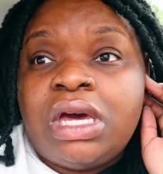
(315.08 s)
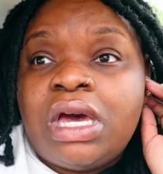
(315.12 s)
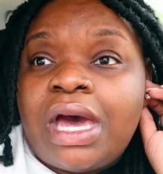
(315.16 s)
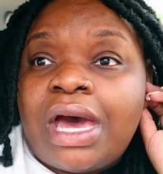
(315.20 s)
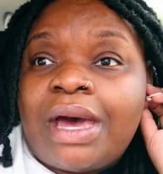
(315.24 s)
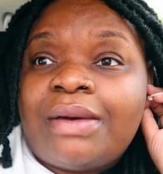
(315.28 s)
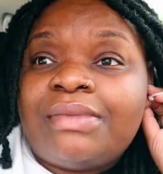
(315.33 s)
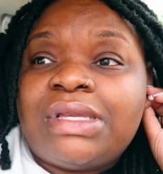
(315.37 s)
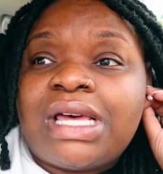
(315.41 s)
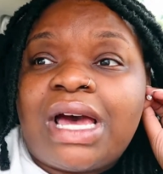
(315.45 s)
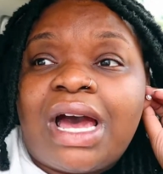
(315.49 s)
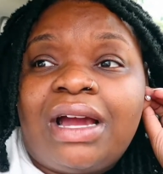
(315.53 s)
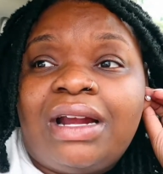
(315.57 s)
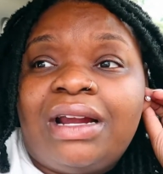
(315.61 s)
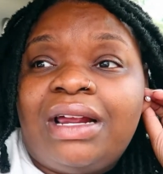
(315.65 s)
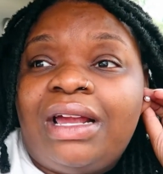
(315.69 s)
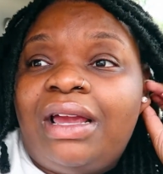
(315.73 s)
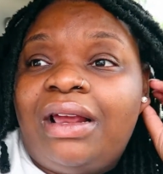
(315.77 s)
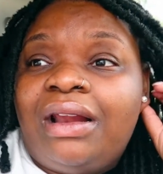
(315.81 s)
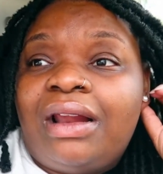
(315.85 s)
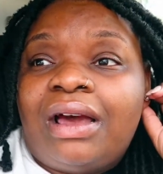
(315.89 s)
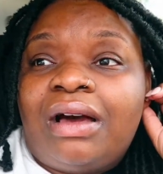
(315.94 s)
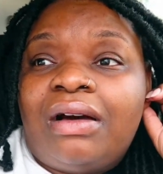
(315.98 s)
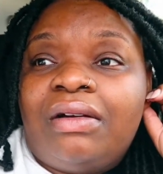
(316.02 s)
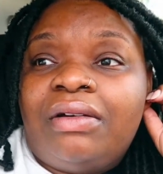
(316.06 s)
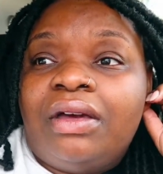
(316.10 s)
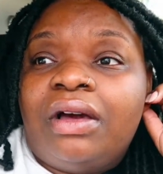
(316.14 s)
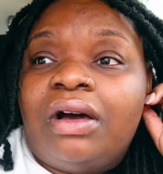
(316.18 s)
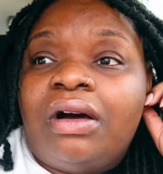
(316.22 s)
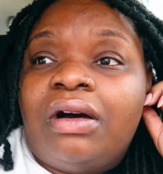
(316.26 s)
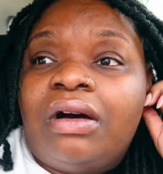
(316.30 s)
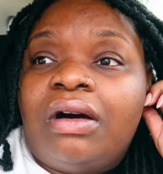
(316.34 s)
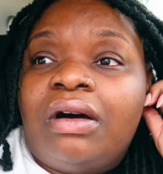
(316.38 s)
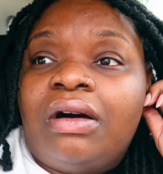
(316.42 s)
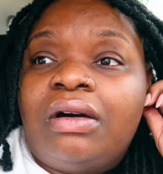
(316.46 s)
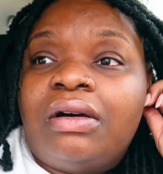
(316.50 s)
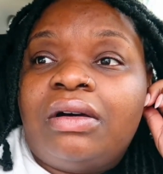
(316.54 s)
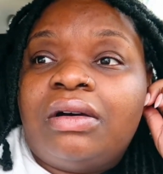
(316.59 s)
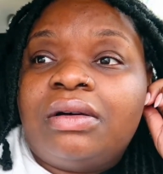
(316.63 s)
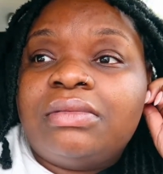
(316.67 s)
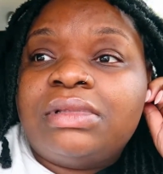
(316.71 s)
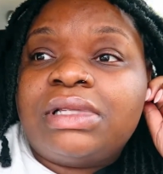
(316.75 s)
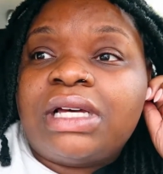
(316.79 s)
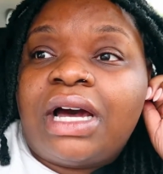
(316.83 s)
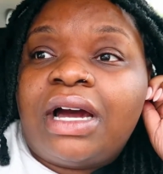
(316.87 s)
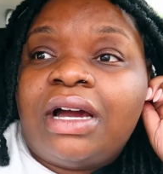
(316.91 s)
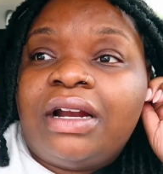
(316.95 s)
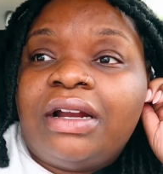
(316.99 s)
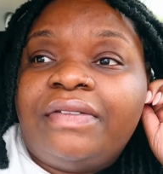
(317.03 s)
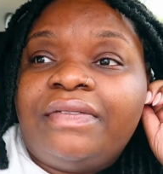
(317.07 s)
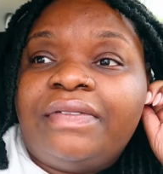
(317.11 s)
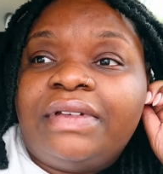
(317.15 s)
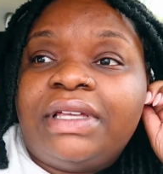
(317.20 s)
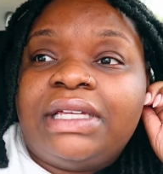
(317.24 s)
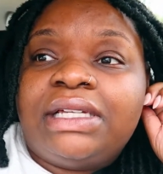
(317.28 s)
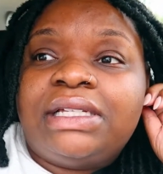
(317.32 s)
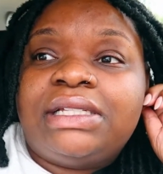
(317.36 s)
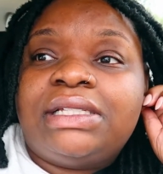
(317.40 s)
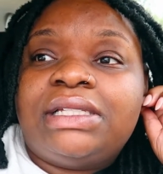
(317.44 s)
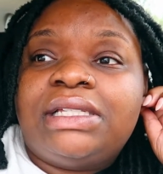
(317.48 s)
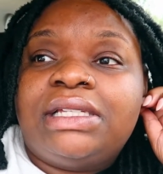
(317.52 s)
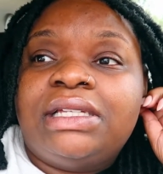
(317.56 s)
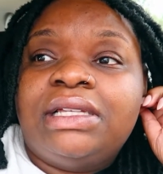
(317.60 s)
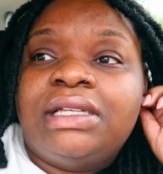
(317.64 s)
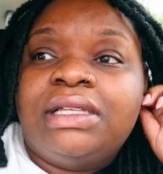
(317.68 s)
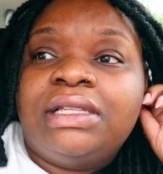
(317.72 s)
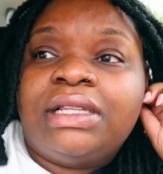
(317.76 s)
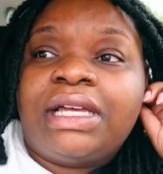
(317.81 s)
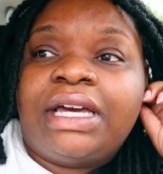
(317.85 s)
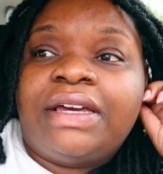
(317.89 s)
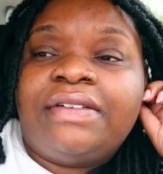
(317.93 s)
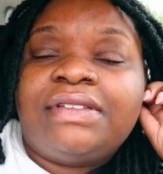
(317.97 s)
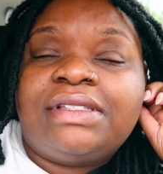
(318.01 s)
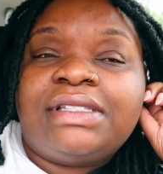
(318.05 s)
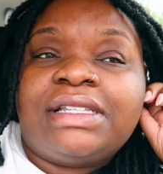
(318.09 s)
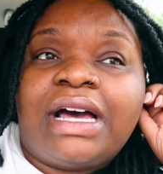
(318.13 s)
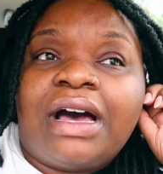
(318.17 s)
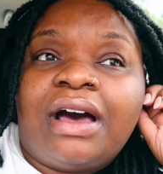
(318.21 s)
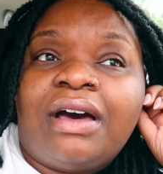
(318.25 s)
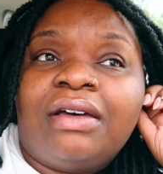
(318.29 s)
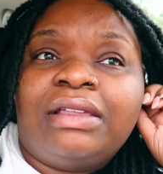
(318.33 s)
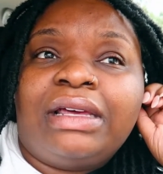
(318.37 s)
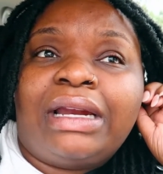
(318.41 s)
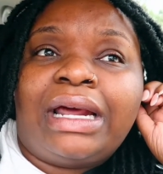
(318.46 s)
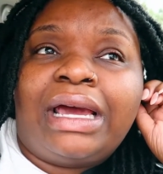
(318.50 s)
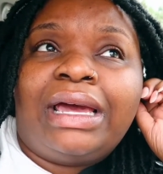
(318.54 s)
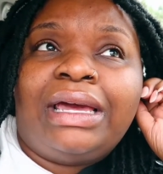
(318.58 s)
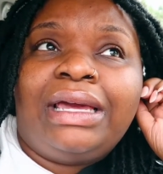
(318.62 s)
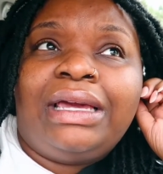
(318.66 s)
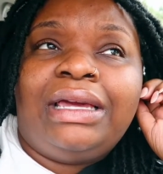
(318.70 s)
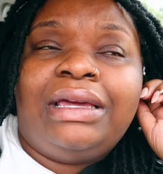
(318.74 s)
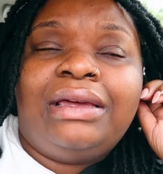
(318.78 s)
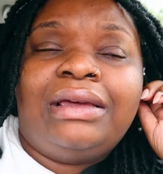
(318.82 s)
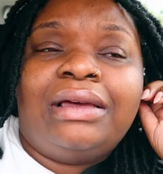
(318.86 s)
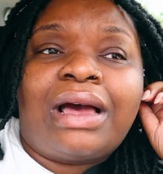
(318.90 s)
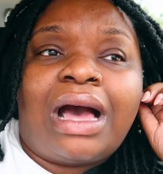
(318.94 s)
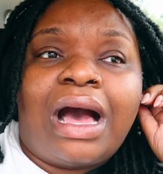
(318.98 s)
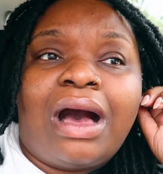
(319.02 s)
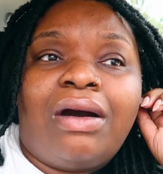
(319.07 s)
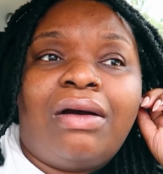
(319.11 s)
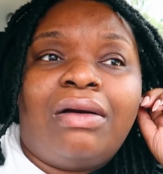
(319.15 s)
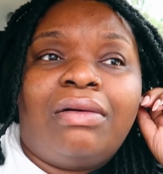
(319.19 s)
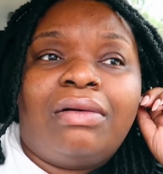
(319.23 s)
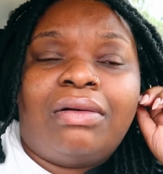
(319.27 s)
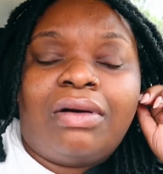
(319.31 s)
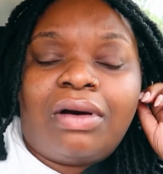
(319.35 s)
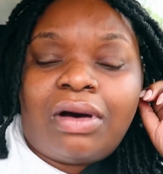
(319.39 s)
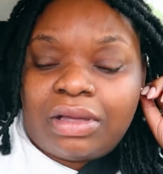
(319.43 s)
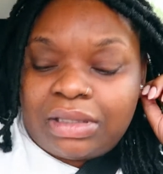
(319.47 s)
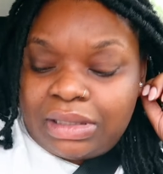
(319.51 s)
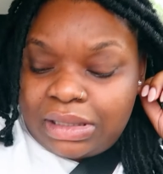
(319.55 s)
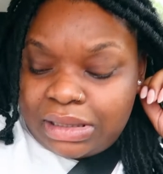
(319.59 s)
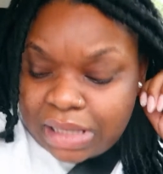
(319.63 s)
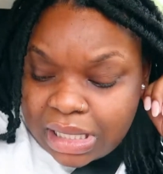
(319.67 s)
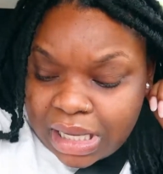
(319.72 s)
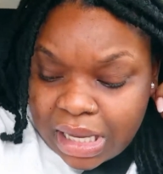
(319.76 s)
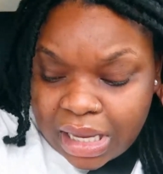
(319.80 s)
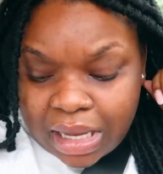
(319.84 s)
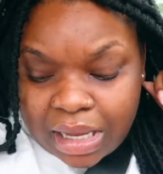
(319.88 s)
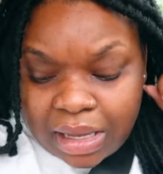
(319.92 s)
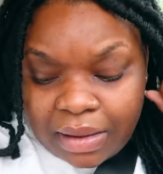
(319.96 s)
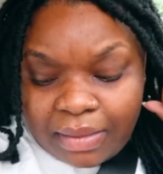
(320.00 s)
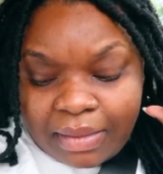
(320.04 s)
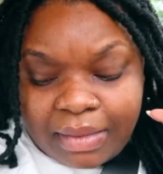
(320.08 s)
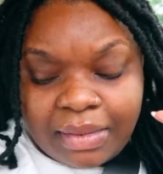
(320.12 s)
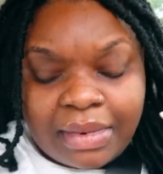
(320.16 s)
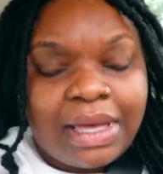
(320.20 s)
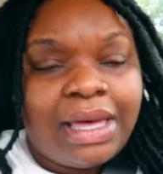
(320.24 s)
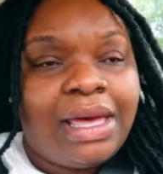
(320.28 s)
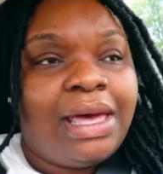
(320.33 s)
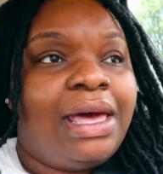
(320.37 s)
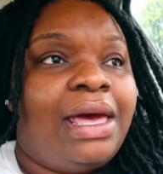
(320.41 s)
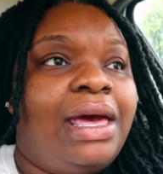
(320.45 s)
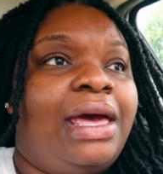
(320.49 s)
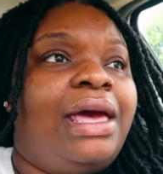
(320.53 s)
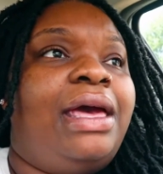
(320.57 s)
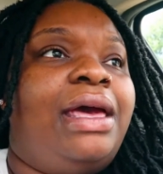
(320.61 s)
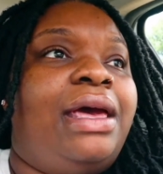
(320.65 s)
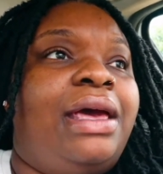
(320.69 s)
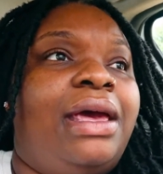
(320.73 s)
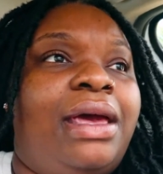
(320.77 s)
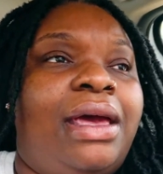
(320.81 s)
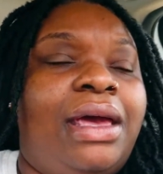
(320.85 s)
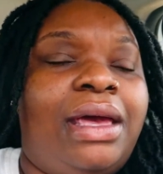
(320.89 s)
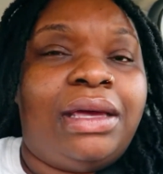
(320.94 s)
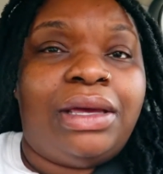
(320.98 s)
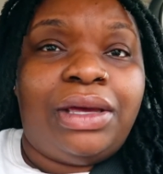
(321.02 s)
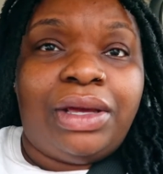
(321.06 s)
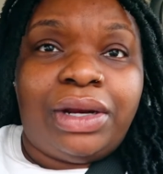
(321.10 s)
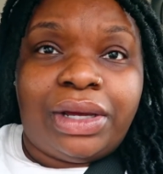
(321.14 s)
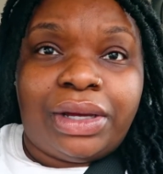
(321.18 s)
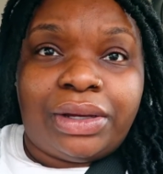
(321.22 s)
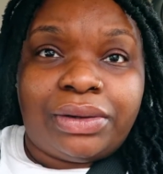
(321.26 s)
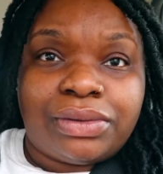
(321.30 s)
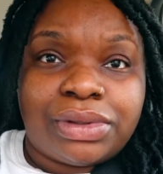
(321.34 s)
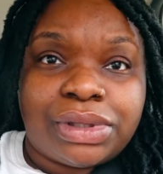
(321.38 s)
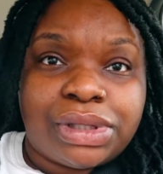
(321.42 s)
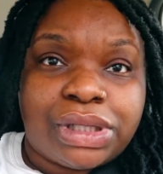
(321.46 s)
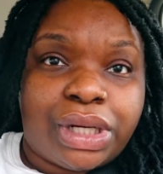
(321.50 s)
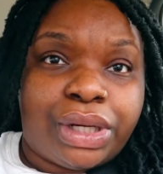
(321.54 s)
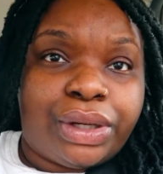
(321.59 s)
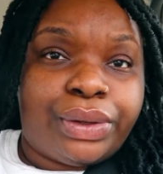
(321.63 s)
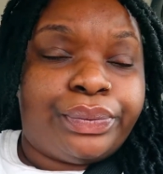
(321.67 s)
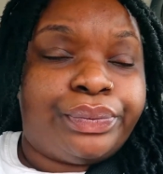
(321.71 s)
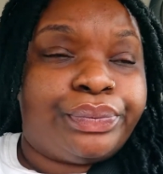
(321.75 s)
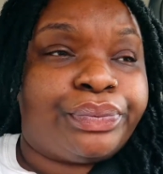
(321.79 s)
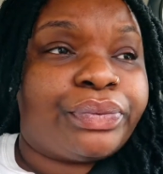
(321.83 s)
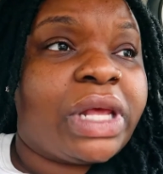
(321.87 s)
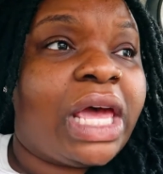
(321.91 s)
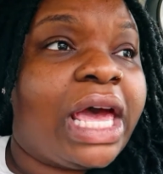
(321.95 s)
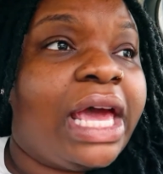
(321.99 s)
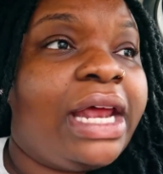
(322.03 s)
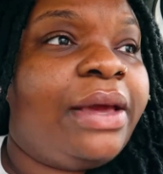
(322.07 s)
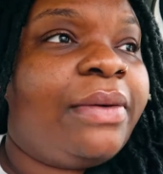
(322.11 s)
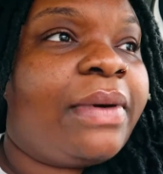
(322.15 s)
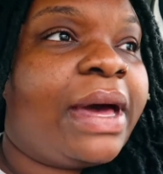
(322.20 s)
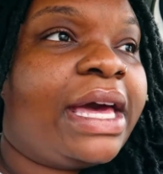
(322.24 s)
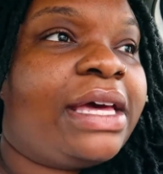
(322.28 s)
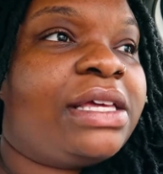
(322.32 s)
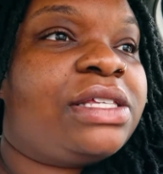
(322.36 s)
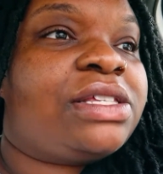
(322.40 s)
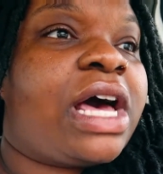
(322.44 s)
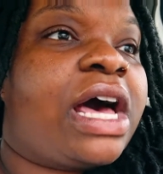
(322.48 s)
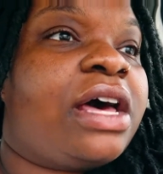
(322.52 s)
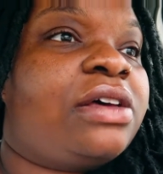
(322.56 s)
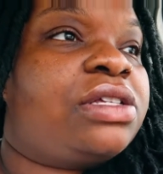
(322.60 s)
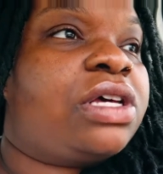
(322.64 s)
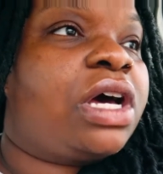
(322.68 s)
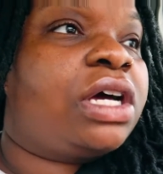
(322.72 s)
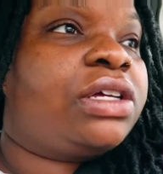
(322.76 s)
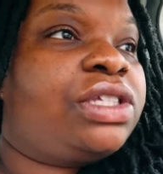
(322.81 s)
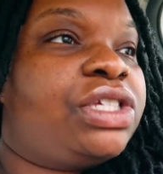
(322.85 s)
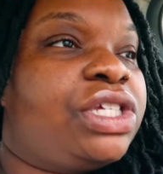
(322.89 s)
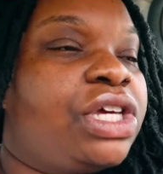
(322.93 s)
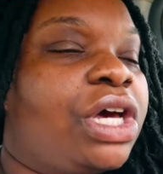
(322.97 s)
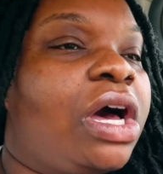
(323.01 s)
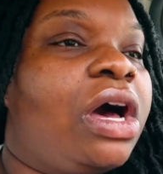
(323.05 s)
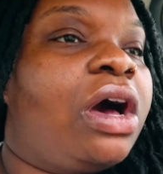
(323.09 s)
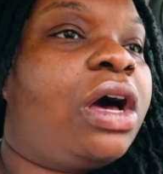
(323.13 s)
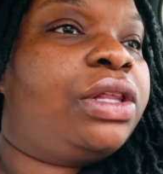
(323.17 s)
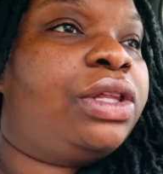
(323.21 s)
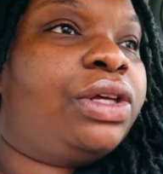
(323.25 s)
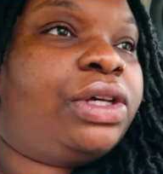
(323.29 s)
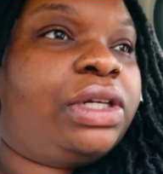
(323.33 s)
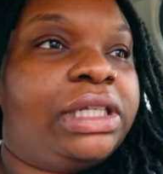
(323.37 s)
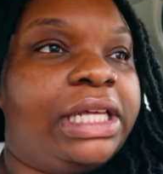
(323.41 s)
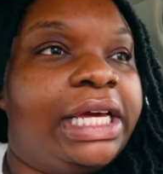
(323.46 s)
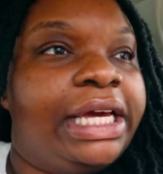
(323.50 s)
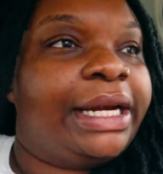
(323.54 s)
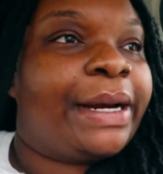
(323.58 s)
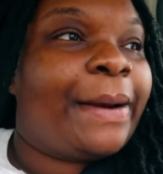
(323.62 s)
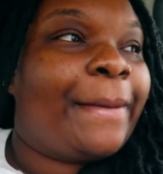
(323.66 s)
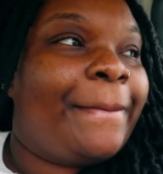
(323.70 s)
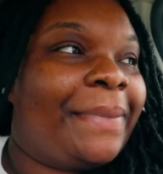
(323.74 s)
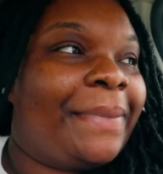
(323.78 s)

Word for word: I'm tired of eating out, y'all. I'm tired of this lifestyle that I eat out all the time. And you know, so anyway, so I'll talk to y'all a little later,